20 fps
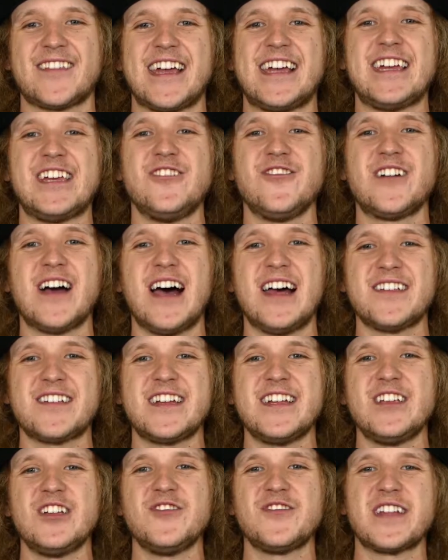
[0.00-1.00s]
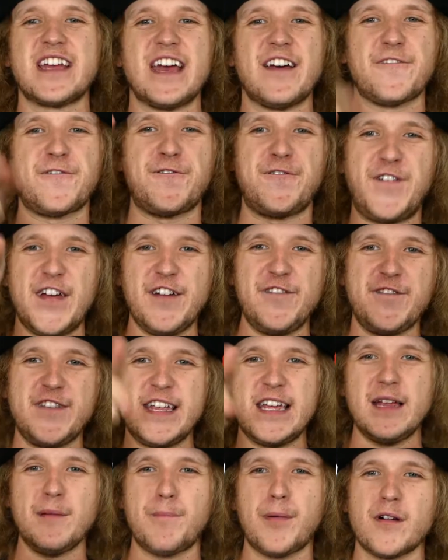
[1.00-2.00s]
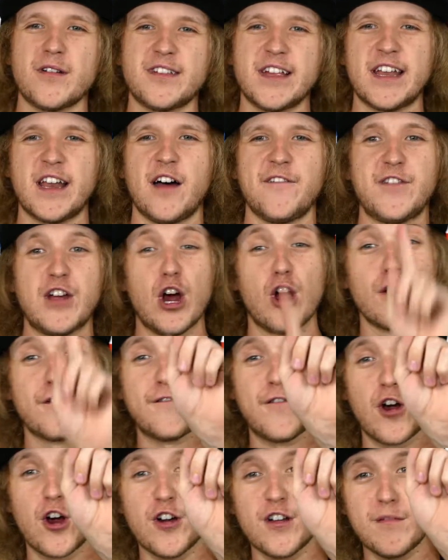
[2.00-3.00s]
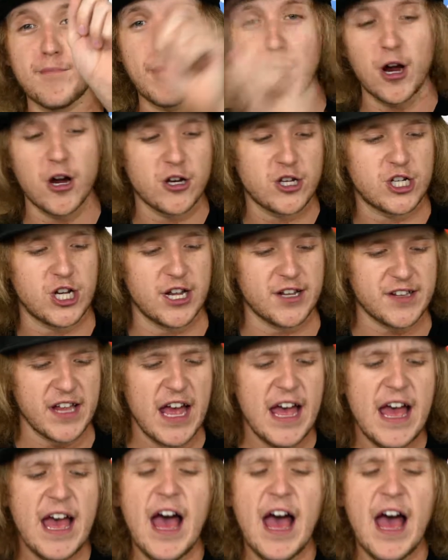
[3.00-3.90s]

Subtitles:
that you guys can use to get 15% off your first purchase